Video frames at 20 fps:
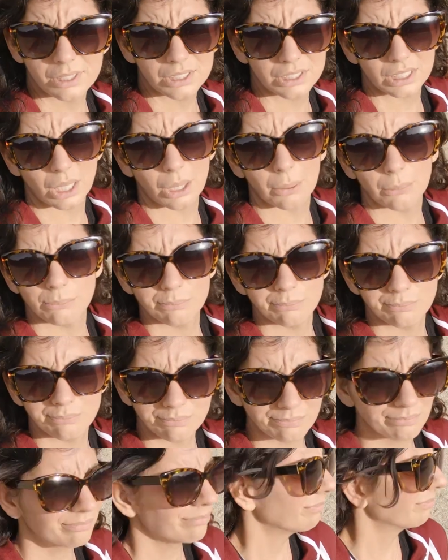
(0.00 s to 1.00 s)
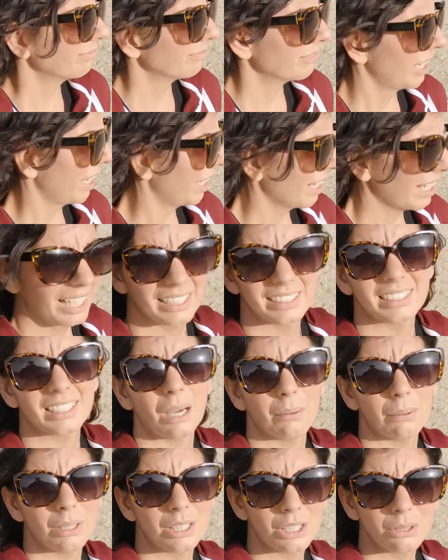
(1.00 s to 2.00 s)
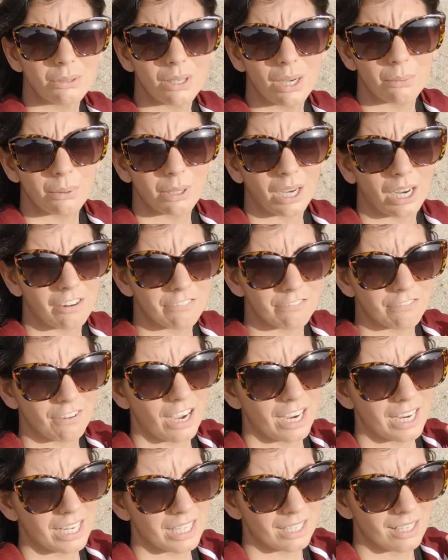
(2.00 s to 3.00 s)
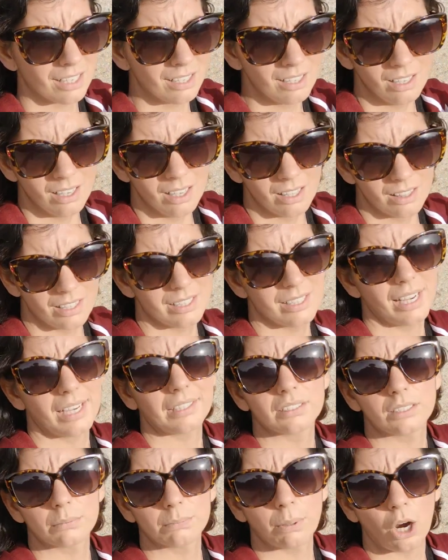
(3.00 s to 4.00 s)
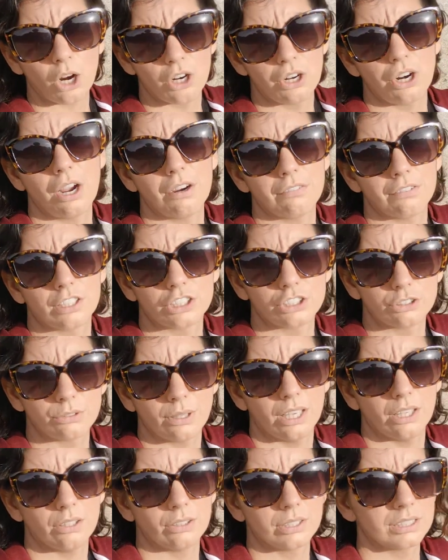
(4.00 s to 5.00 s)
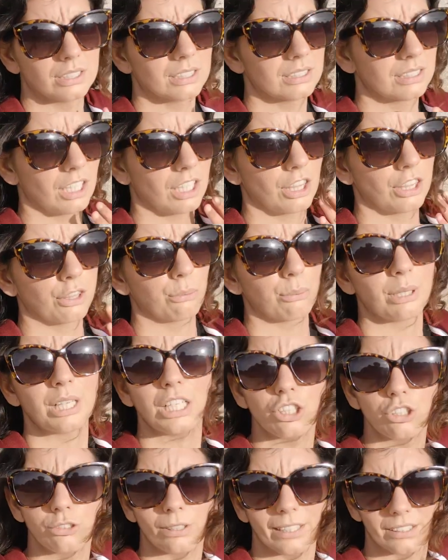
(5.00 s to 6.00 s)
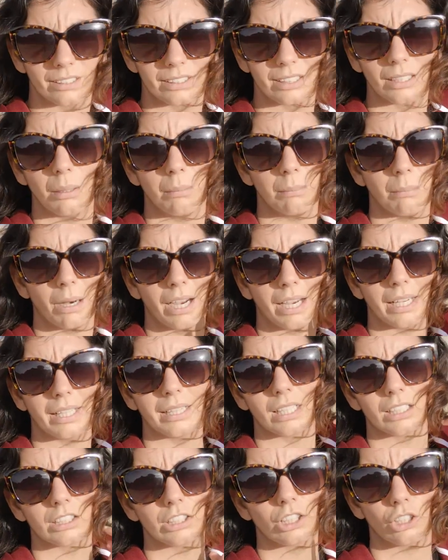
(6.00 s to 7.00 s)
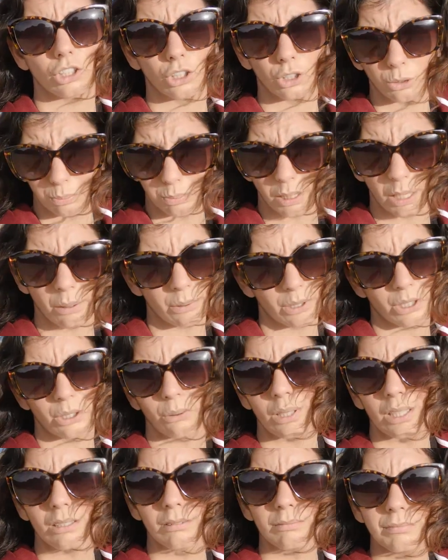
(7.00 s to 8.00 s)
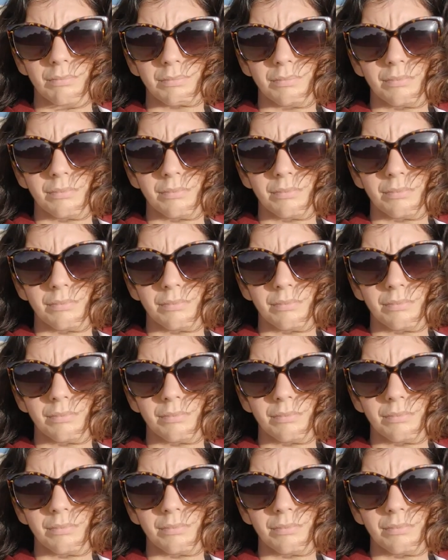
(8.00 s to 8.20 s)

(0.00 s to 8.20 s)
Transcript: So That's how we do it. We're gonna find the next part of our trail because it's like three trails combined. That's our loop that we're doing.